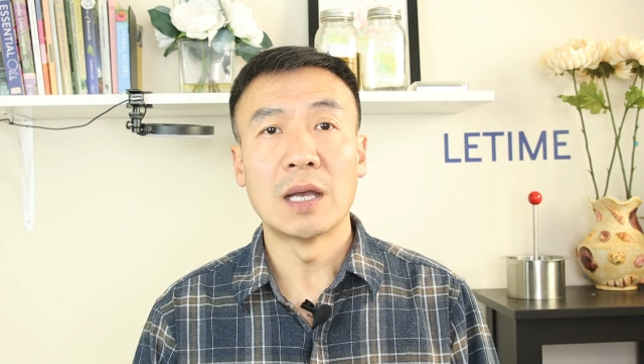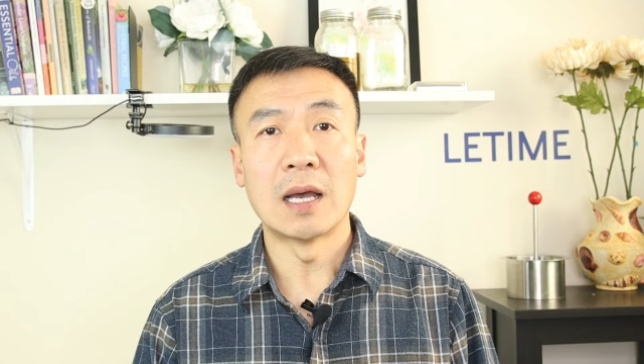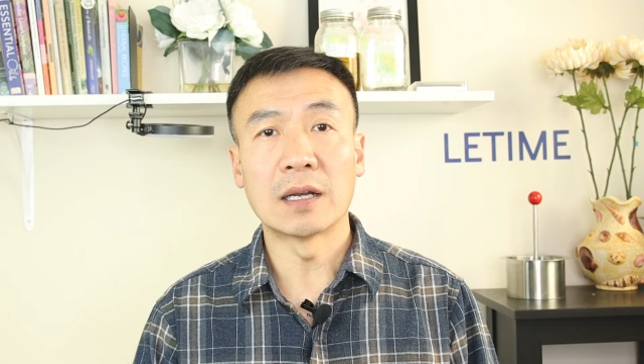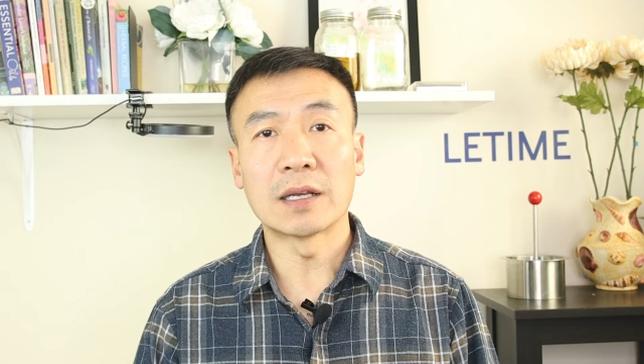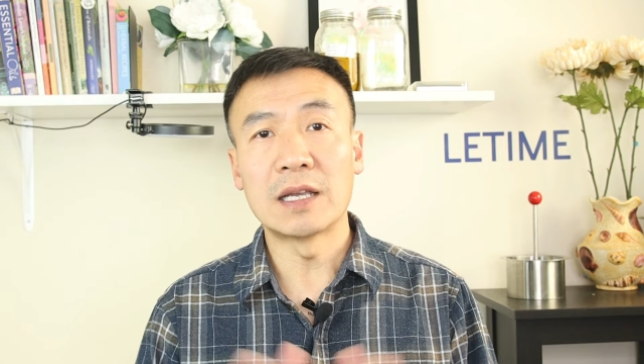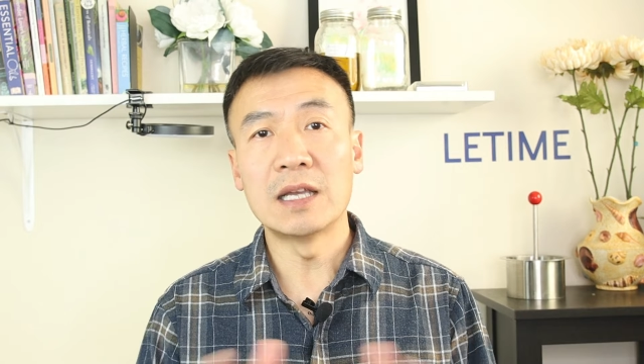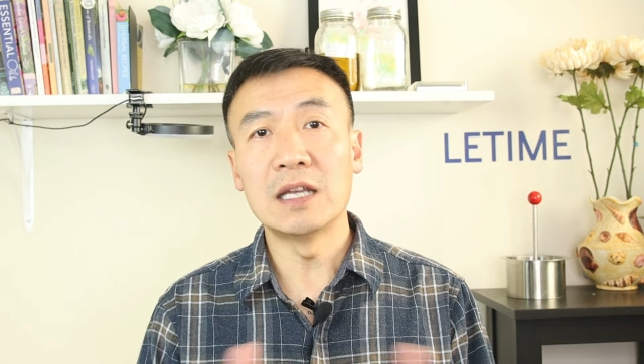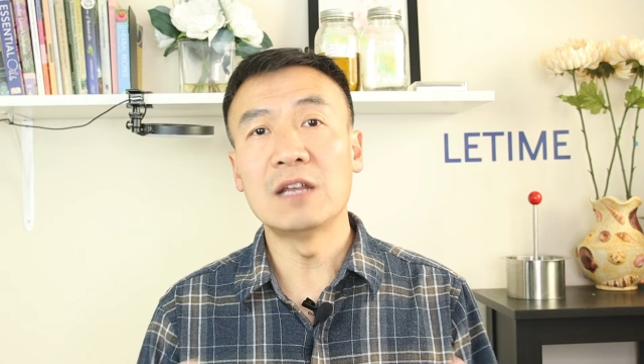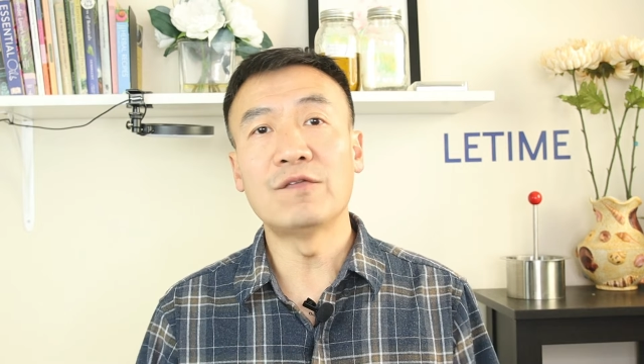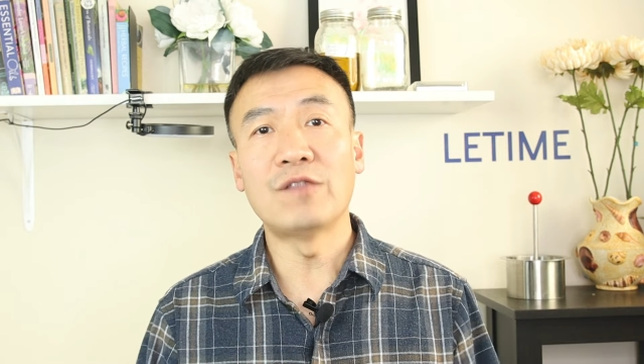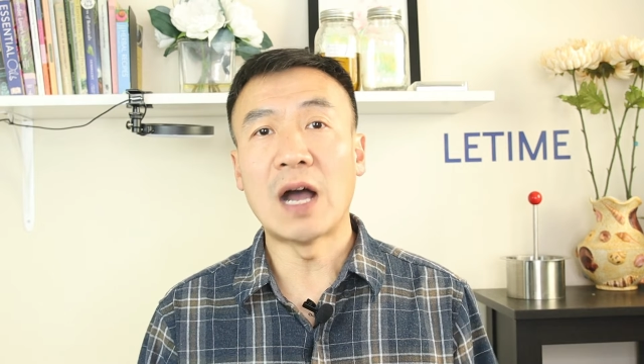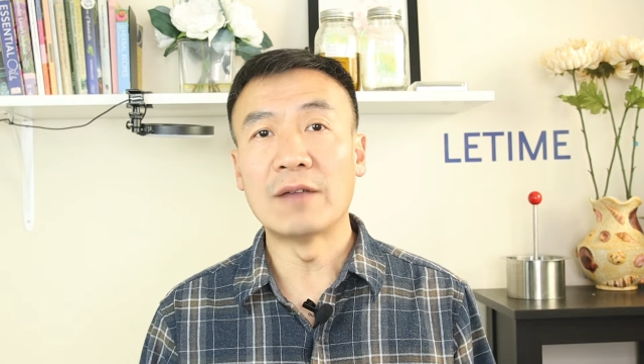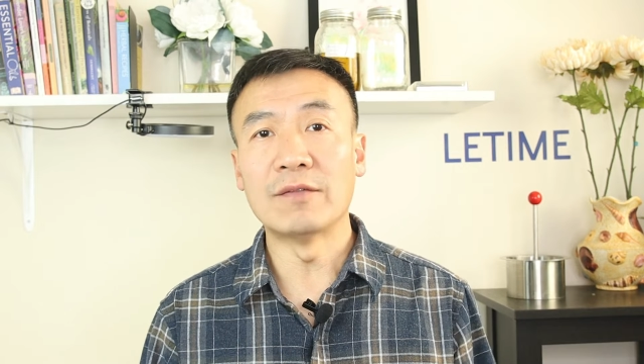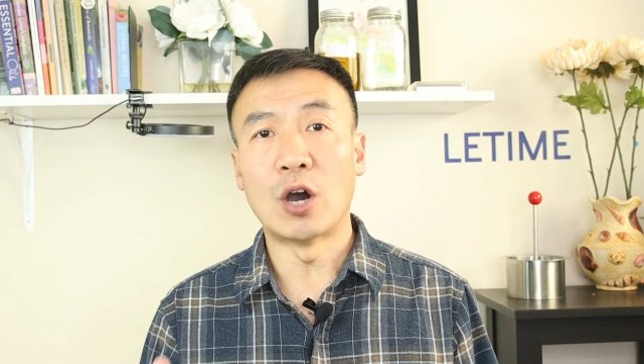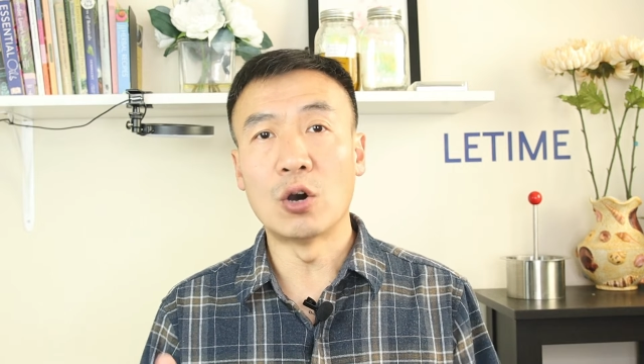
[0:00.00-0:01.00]
And a
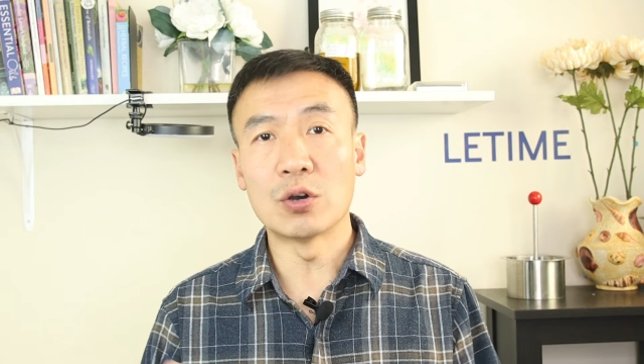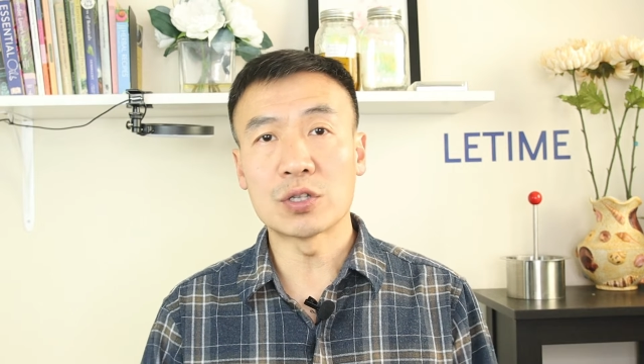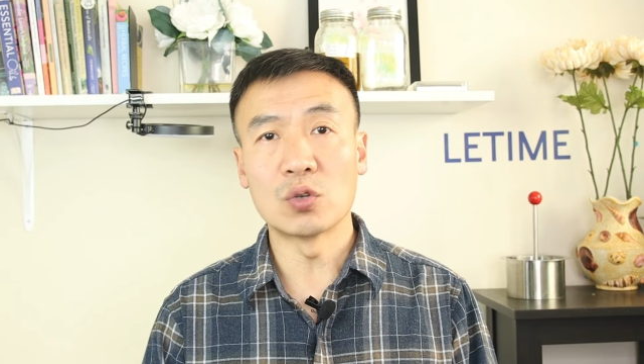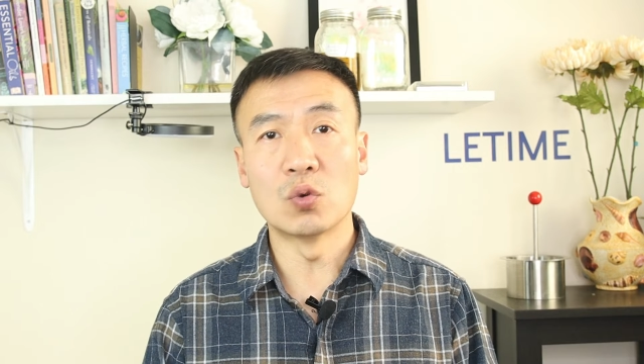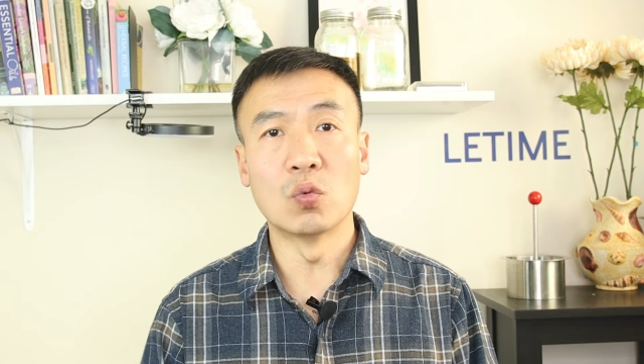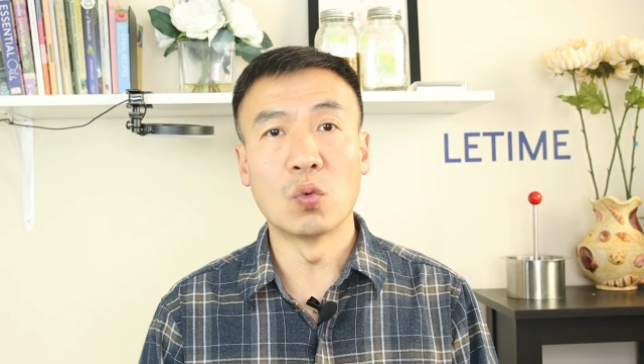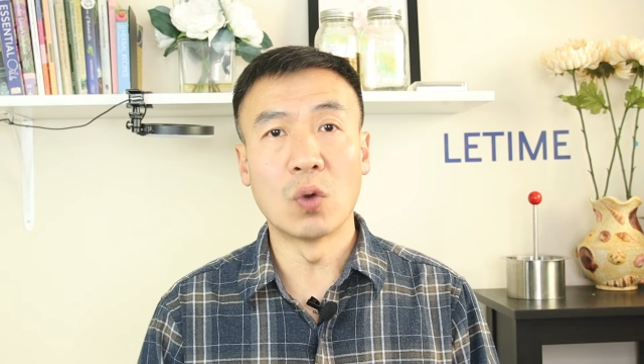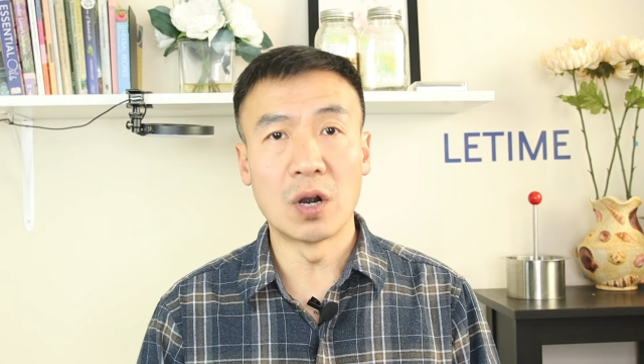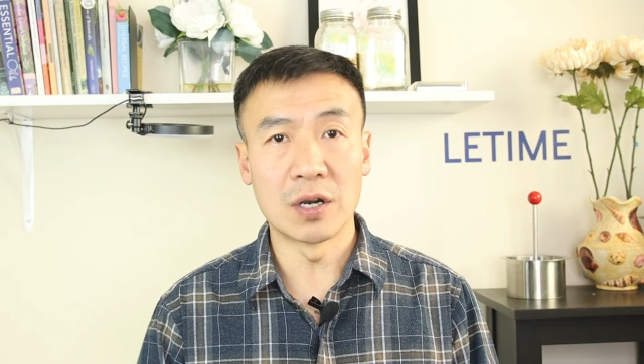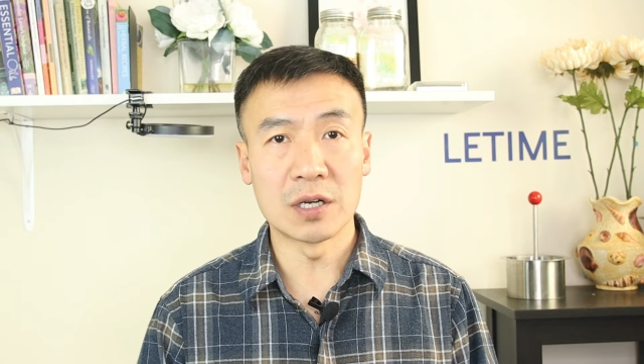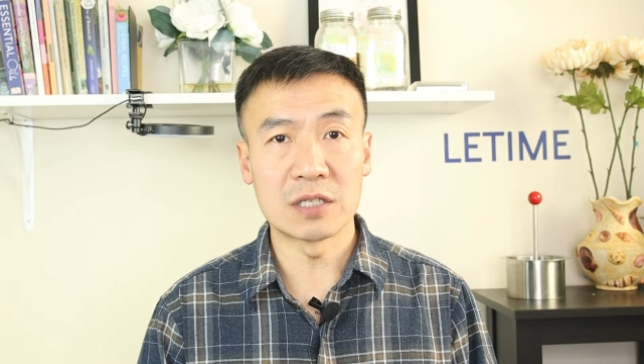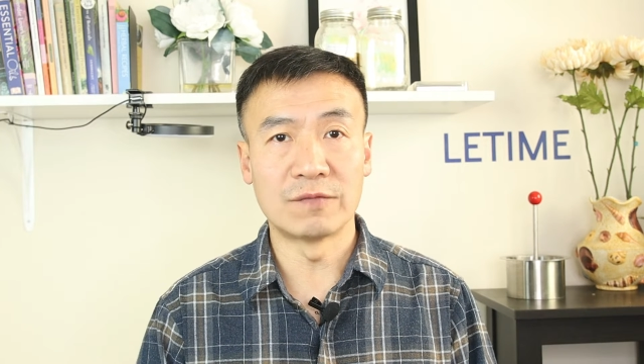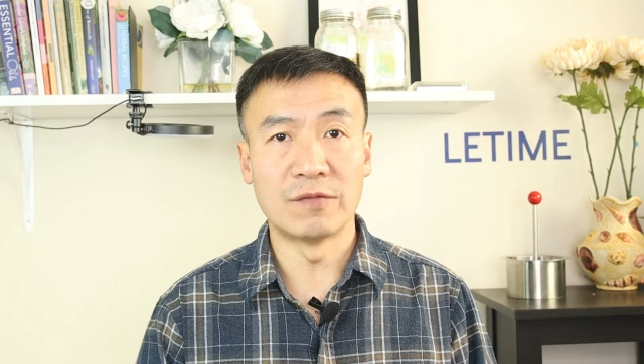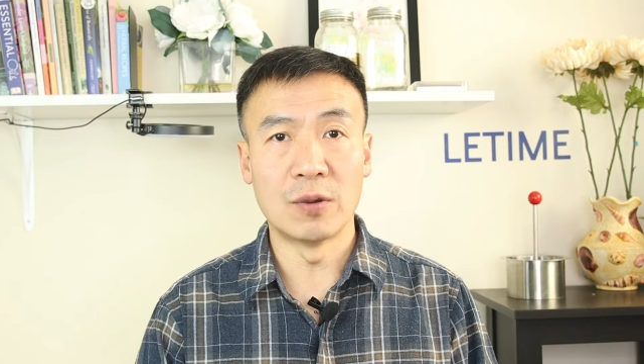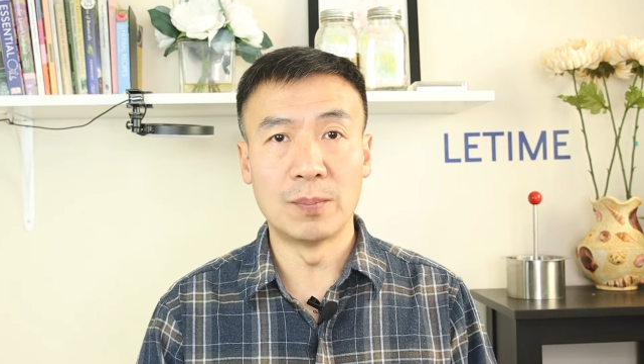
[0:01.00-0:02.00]
KD5 also
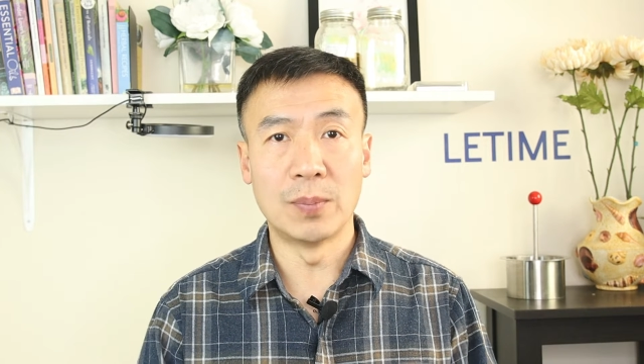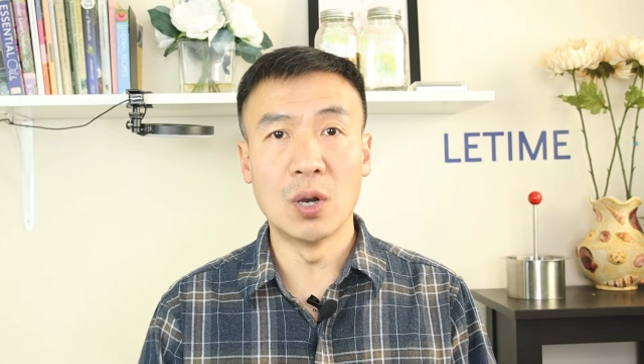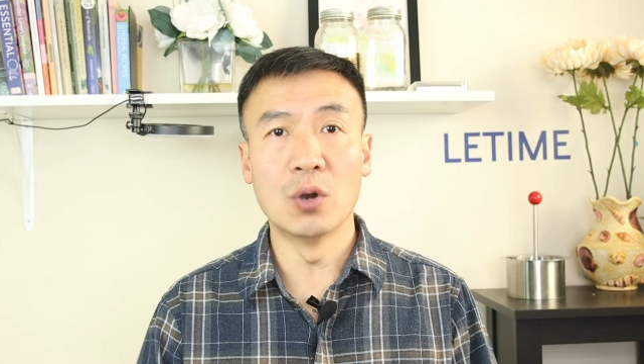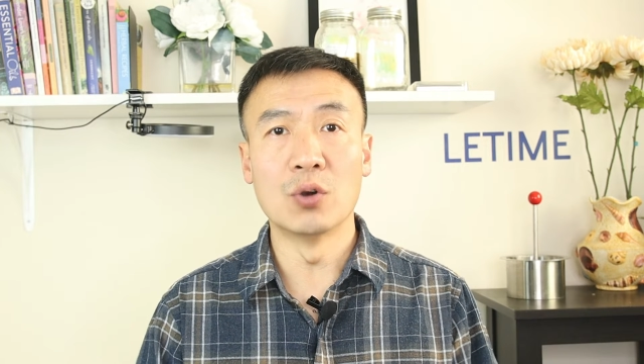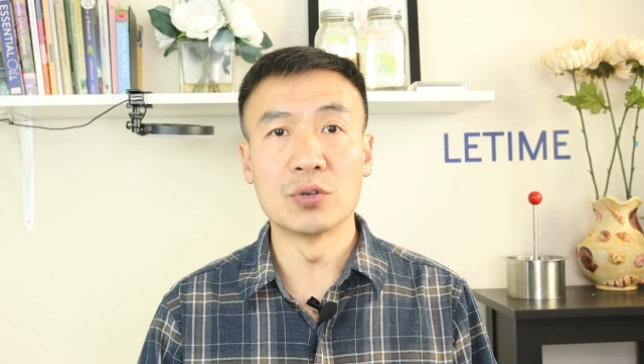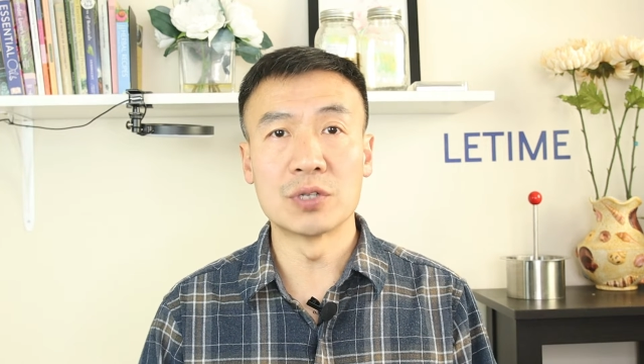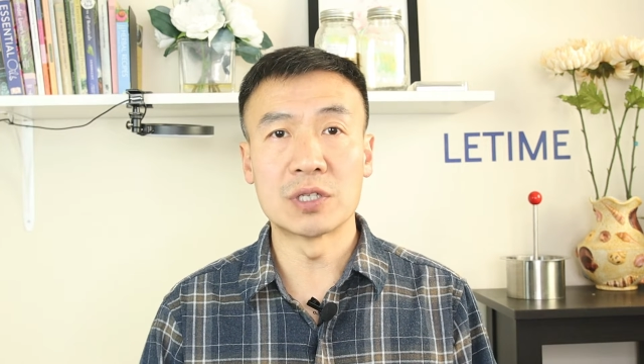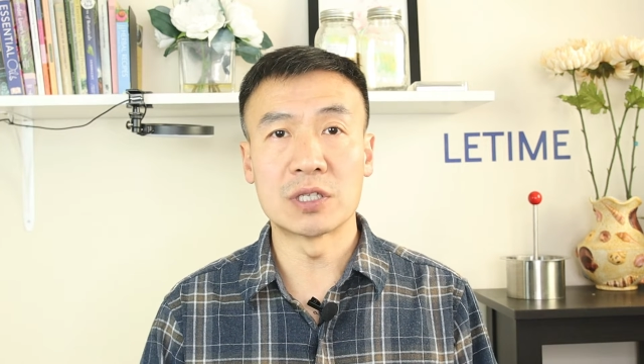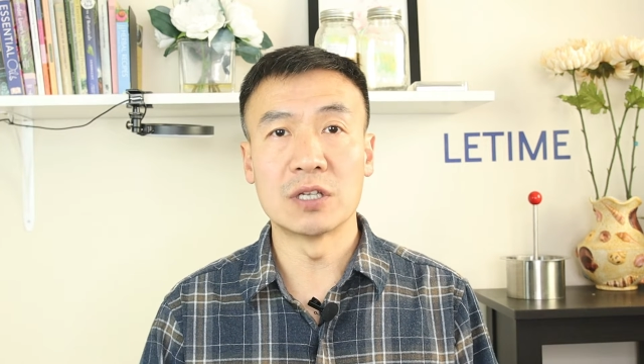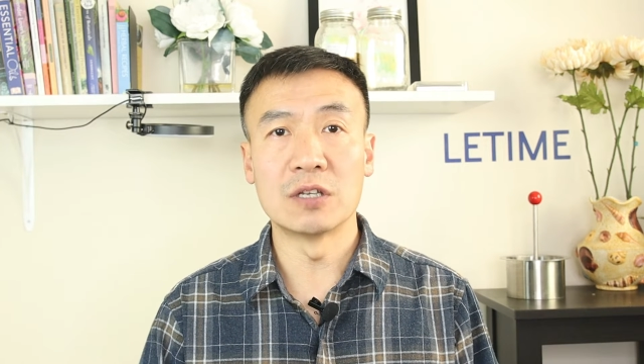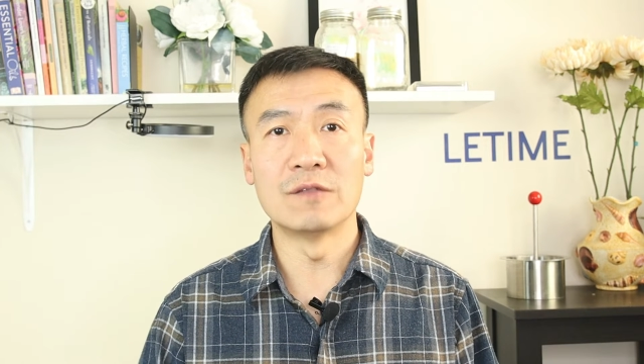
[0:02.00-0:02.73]
works for both